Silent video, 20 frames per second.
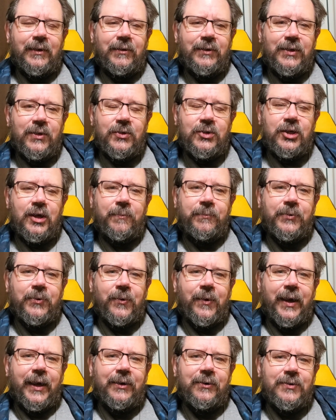YouTube
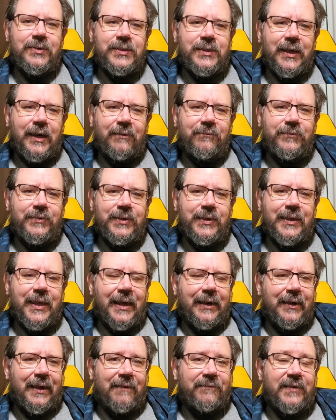creators that
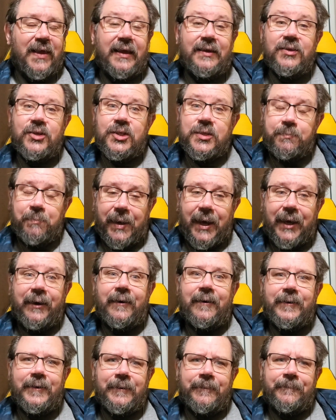have
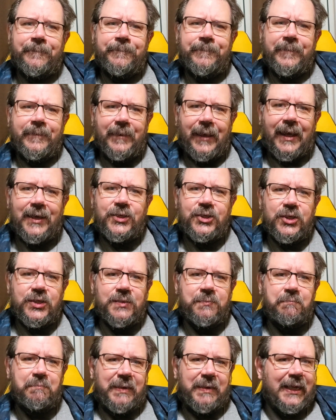inspired not
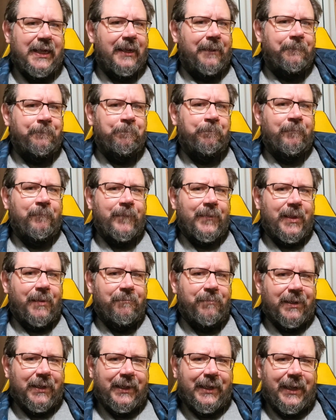just me,
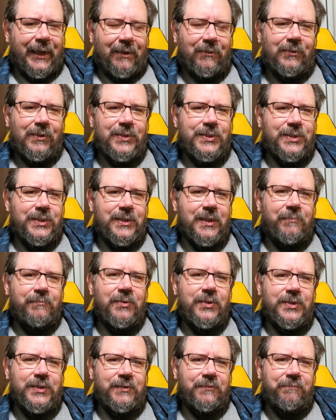but countless
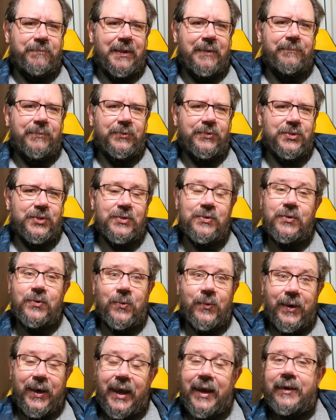numbers of people to
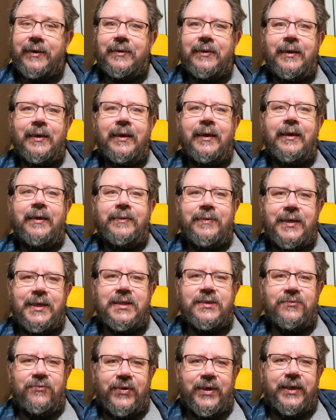create
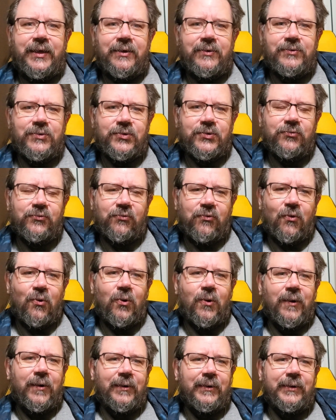these videos
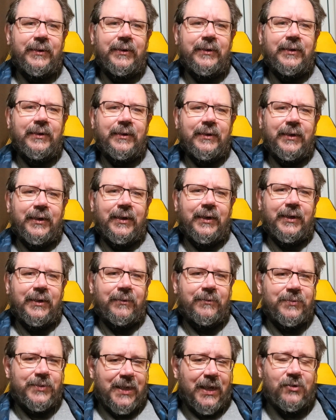for
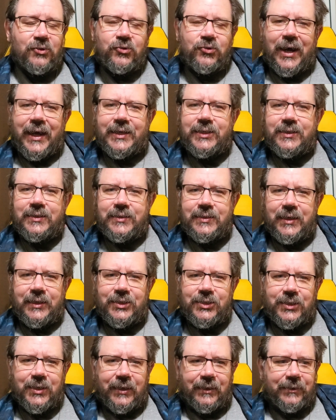soundtracks and
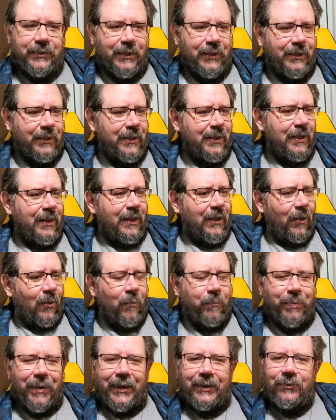such like thing. Oh,
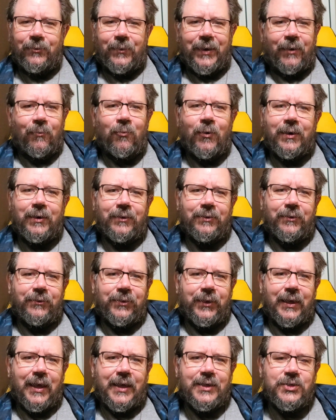by the way, one other
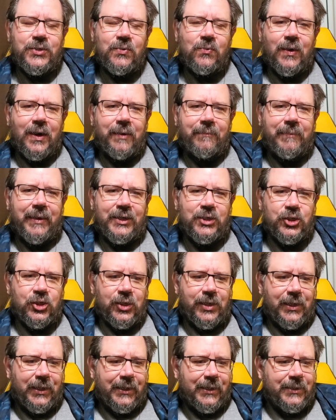thing I do want to
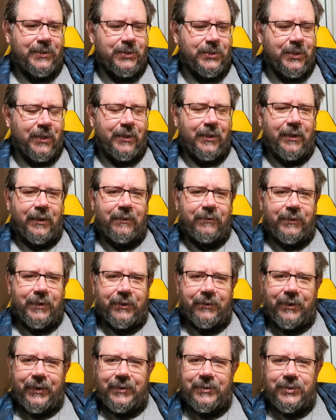mention is
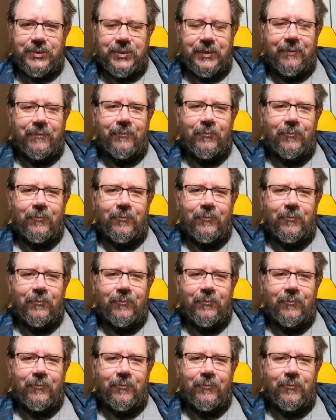there is